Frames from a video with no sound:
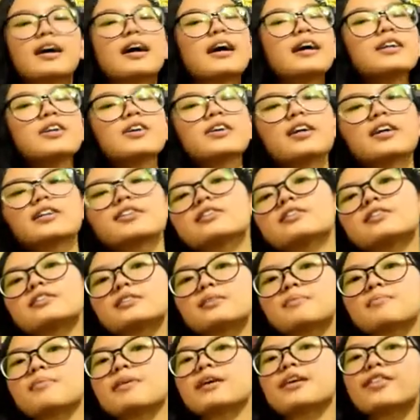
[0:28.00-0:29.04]
Education
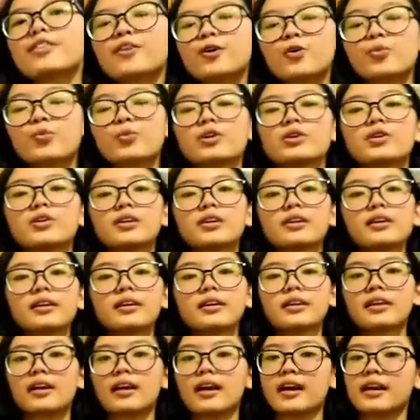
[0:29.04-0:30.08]
is a method where you learn
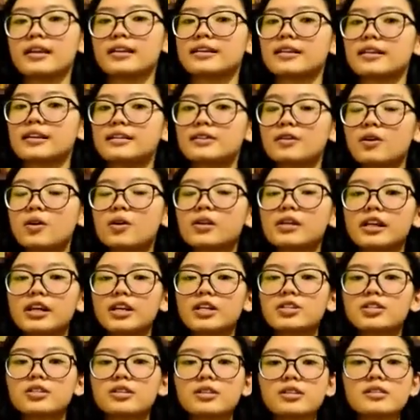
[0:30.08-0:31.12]
and gain
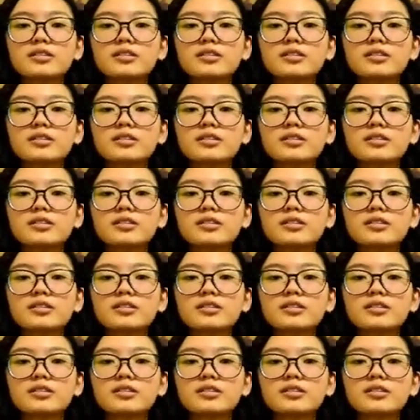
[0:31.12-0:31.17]
knowledge,